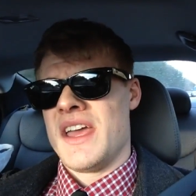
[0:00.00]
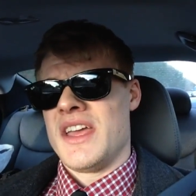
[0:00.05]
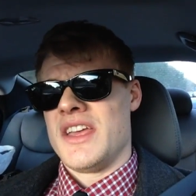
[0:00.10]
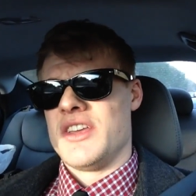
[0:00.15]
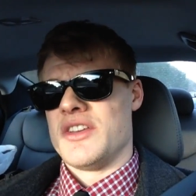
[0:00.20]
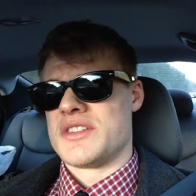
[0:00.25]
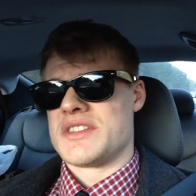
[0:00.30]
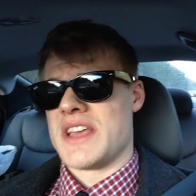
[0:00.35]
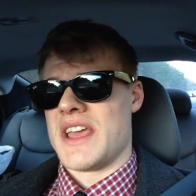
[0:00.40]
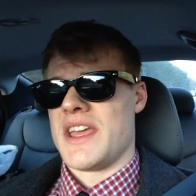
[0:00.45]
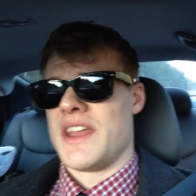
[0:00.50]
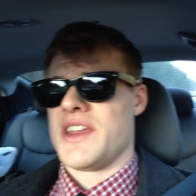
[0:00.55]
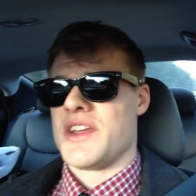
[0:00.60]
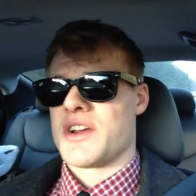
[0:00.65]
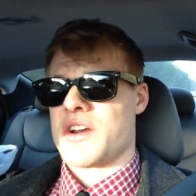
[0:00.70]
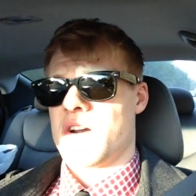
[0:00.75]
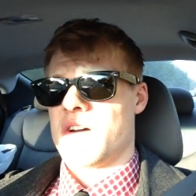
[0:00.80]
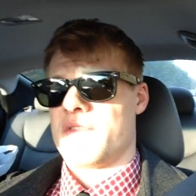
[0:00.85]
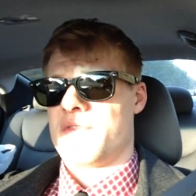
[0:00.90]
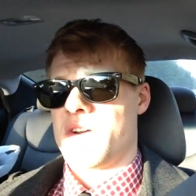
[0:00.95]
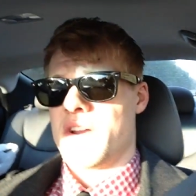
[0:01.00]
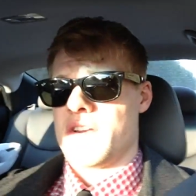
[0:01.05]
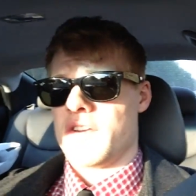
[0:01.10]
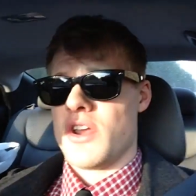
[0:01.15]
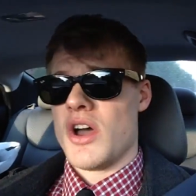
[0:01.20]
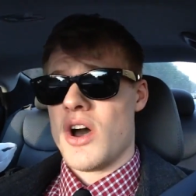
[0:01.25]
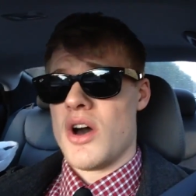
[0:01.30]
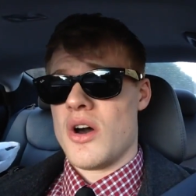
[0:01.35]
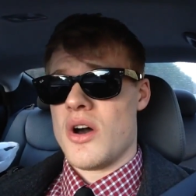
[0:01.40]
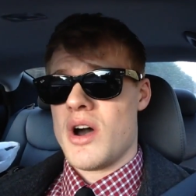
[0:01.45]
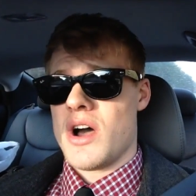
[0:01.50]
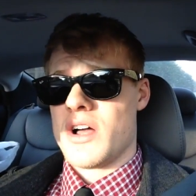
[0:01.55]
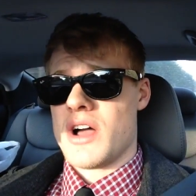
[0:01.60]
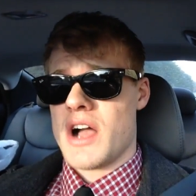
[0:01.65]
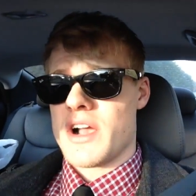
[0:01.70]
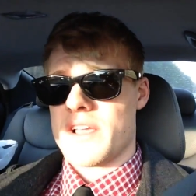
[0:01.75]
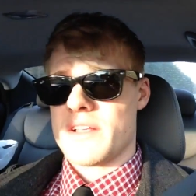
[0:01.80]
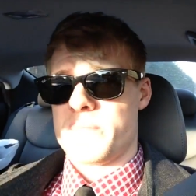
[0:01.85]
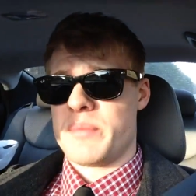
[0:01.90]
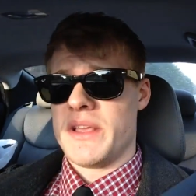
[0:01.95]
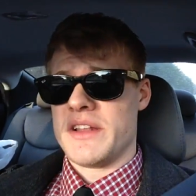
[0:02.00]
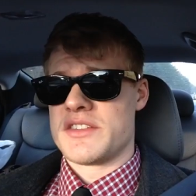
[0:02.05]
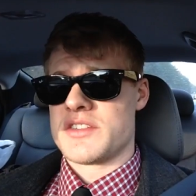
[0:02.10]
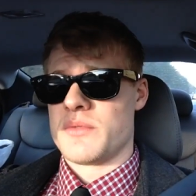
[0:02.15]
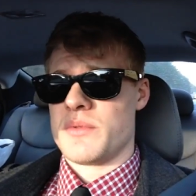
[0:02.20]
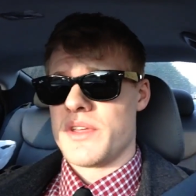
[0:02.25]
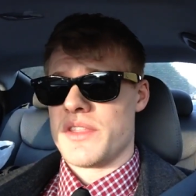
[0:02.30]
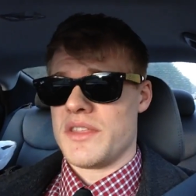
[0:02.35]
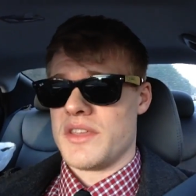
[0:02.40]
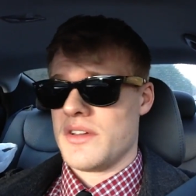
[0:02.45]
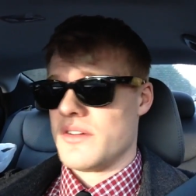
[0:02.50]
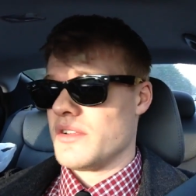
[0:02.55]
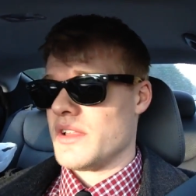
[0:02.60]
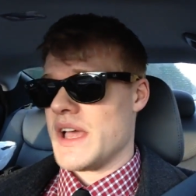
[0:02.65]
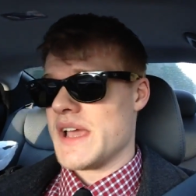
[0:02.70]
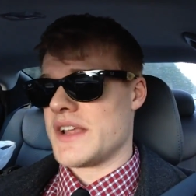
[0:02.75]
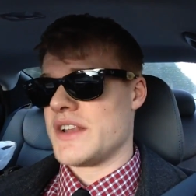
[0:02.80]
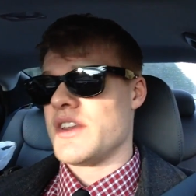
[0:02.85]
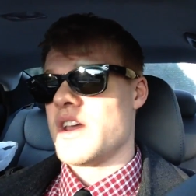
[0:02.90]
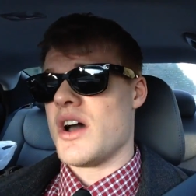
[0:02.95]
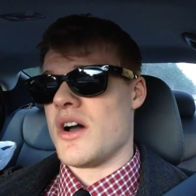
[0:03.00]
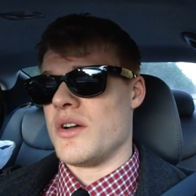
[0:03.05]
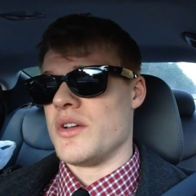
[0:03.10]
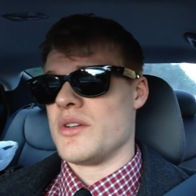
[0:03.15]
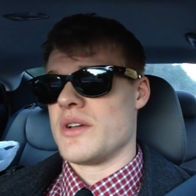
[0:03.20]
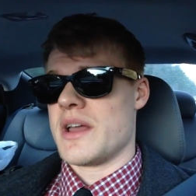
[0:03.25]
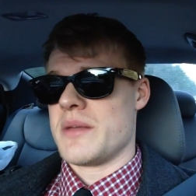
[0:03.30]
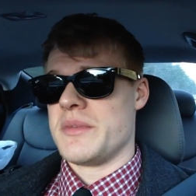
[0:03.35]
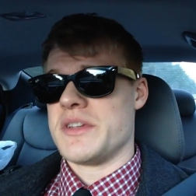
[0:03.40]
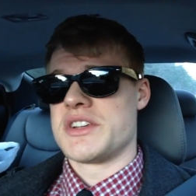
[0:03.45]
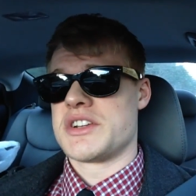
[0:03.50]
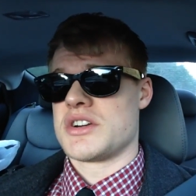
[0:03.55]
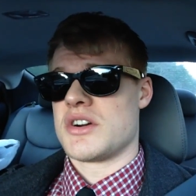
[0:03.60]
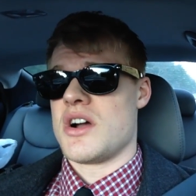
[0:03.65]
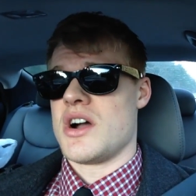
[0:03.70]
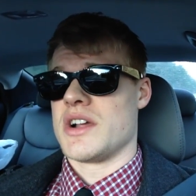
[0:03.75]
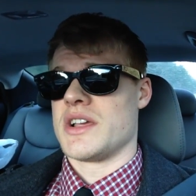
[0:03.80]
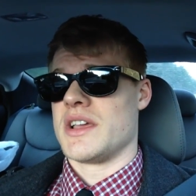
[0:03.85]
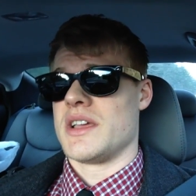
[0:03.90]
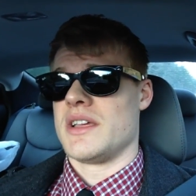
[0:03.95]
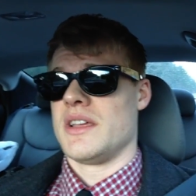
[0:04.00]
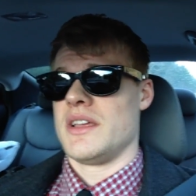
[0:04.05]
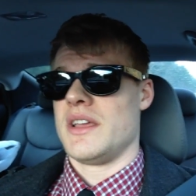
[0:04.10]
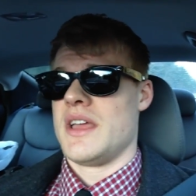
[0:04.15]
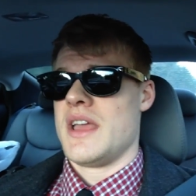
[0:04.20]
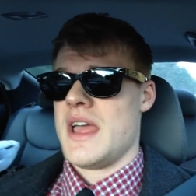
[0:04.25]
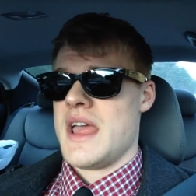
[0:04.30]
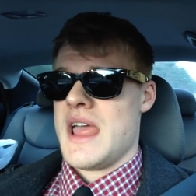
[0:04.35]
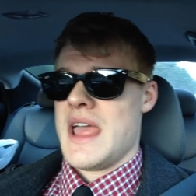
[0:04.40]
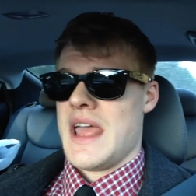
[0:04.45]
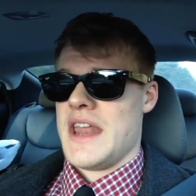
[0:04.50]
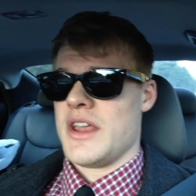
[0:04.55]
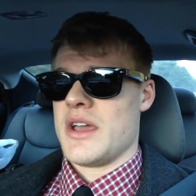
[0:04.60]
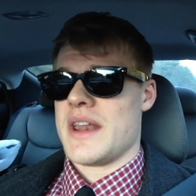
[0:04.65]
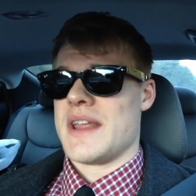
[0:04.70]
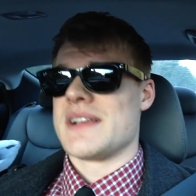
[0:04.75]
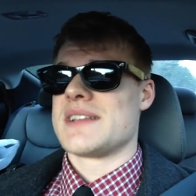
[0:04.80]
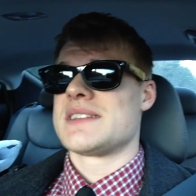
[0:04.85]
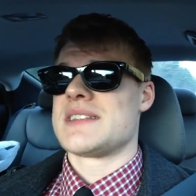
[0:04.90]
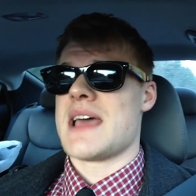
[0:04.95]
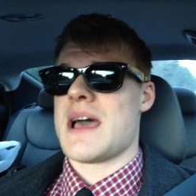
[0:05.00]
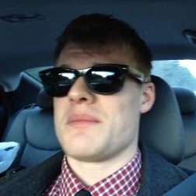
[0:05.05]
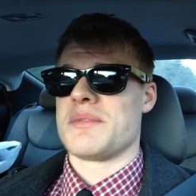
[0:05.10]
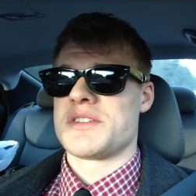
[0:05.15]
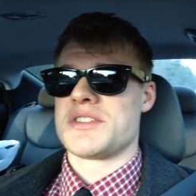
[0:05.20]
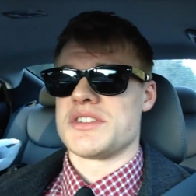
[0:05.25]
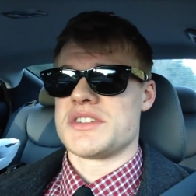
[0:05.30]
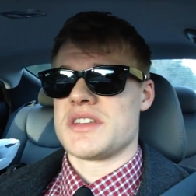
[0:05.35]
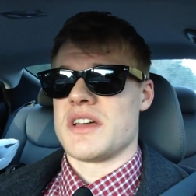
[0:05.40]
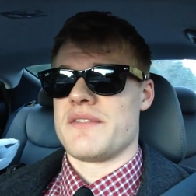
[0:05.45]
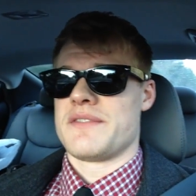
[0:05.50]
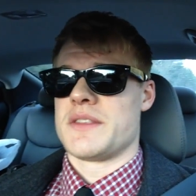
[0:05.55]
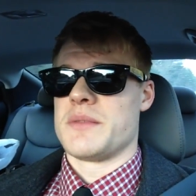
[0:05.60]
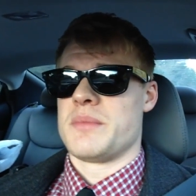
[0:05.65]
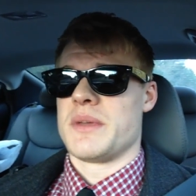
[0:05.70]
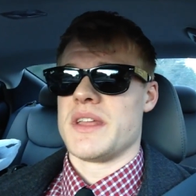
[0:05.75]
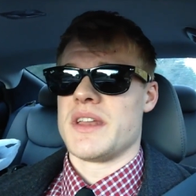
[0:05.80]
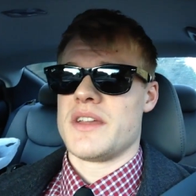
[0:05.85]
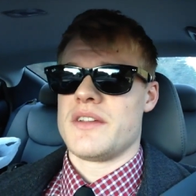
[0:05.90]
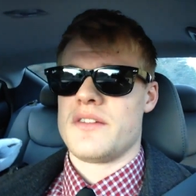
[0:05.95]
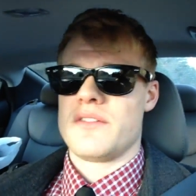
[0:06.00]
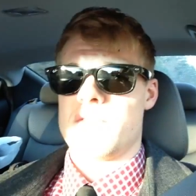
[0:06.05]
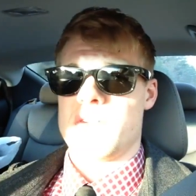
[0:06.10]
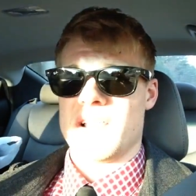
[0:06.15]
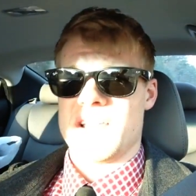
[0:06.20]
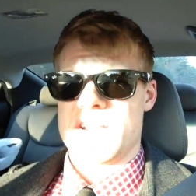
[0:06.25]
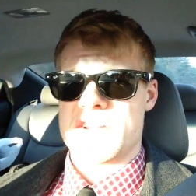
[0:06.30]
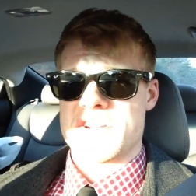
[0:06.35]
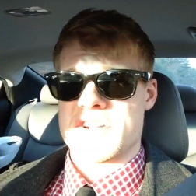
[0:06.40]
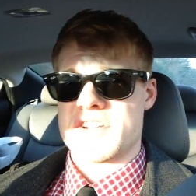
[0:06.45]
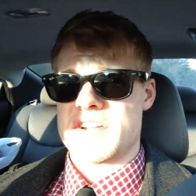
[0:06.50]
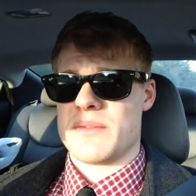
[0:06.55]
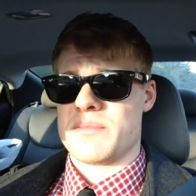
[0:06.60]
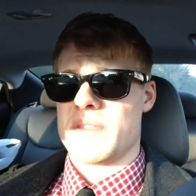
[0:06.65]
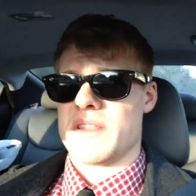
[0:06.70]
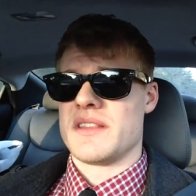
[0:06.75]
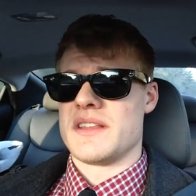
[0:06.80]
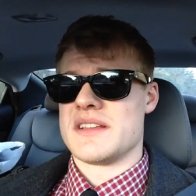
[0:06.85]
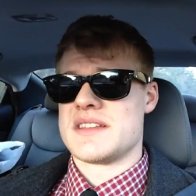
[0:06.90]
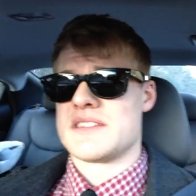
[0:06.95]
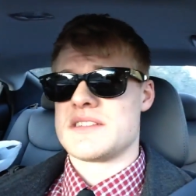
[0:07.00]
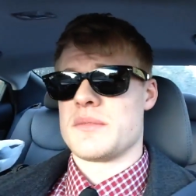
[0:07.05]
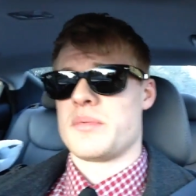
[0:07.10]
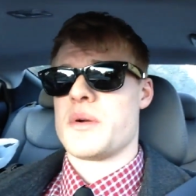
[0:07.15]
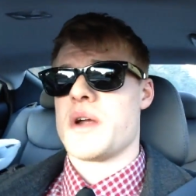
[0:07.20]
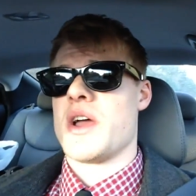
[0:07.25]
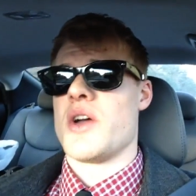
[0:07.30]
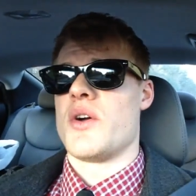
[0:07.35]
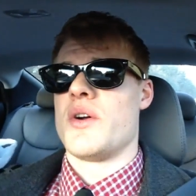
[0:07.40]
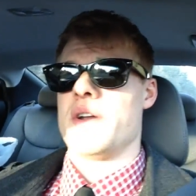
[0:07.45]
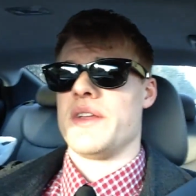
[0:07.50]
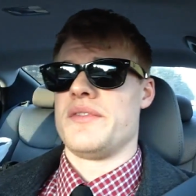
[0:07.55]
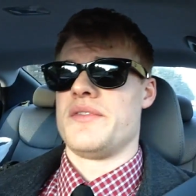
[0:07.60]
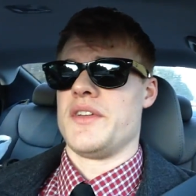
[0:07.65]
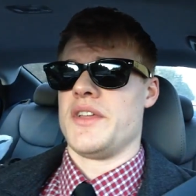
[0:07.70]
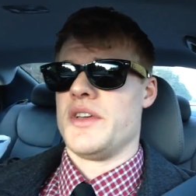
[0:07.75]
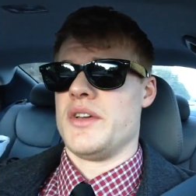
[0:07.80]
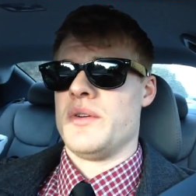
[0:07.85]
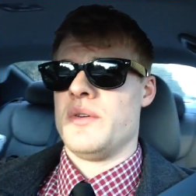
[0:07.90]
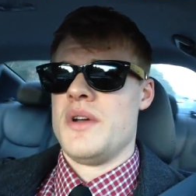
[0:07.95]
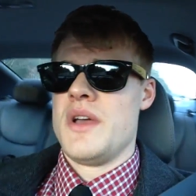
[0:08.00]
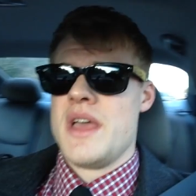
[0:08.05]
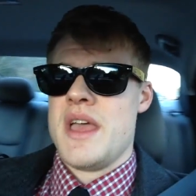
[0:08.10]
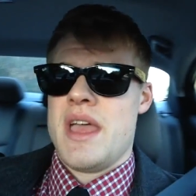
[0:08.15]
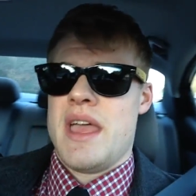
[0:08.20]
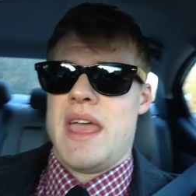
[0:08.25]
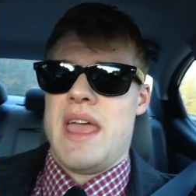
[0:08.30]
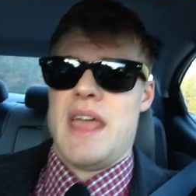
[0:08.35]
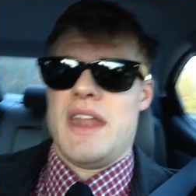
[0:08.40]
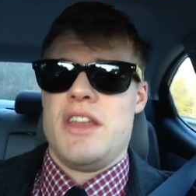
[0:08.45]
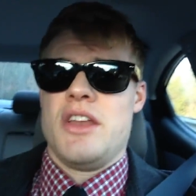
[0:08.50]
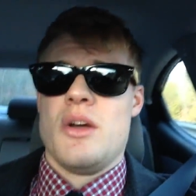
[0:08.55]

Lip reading: you say to your girlfriend, no, I'll get pizza with you, like, no, you got to be strong. And you got to establish yourself at the beginning of a relationship that this is a priority for you. And